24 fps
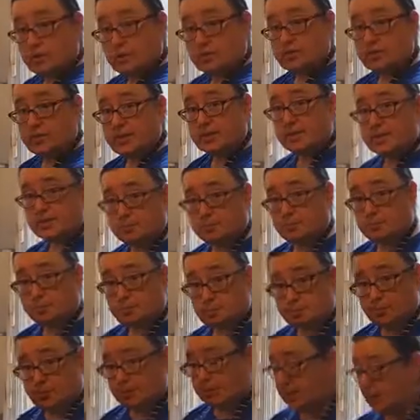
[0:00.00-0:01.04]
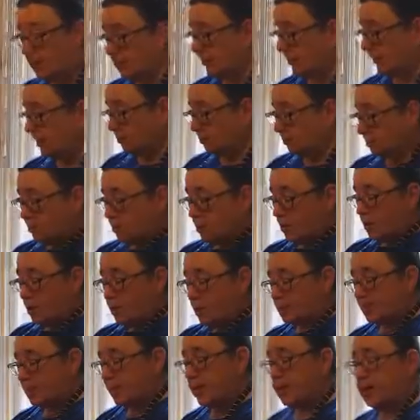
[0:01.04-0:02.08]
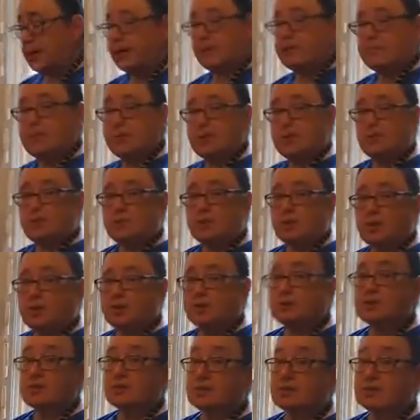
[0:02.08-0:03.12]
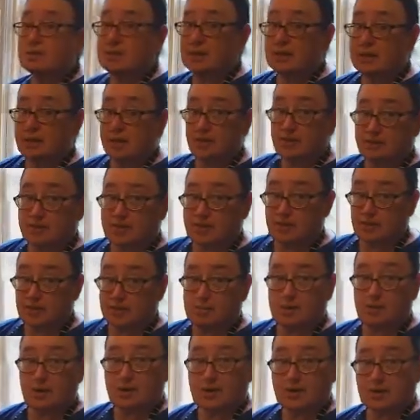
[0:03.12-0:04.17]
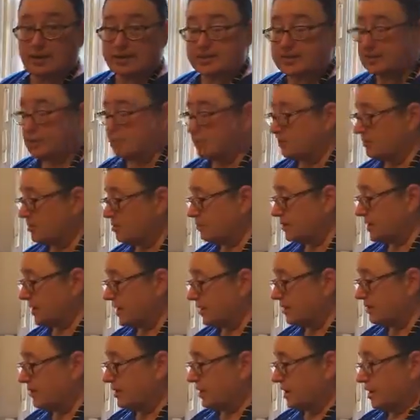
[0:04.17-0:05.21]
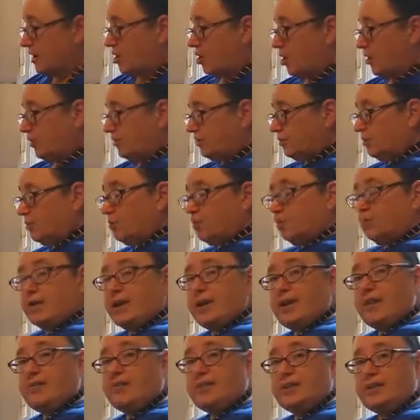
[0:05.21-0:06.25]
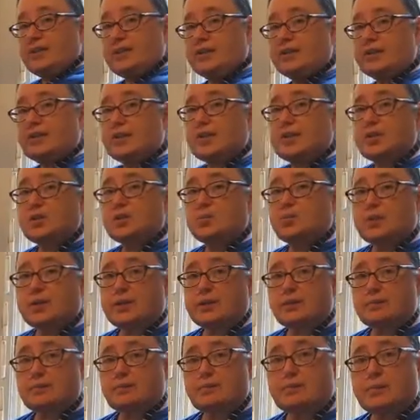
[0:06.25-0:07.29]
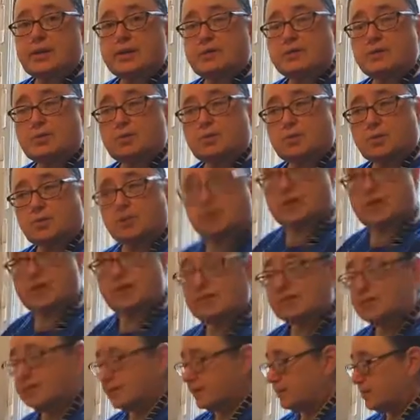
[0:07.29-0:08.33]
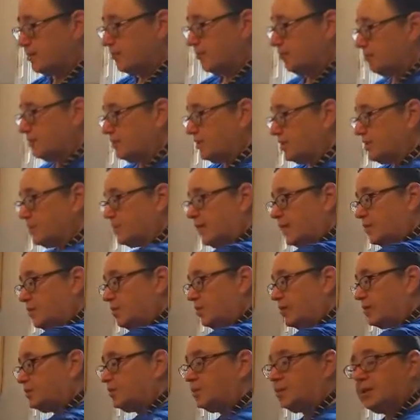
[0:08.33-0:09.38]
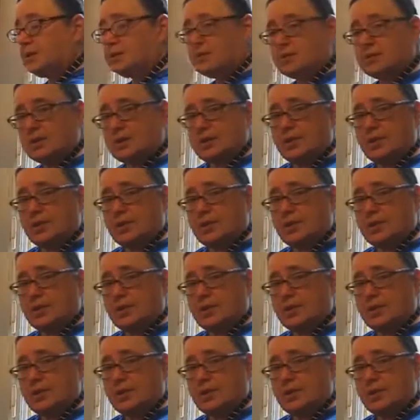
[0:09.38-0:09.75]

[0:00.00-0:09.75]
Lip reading: It's got metal prongs, and metal prongs are not going to fall apart like some of them, and also gravity is what makes it work instead of the sideways ones.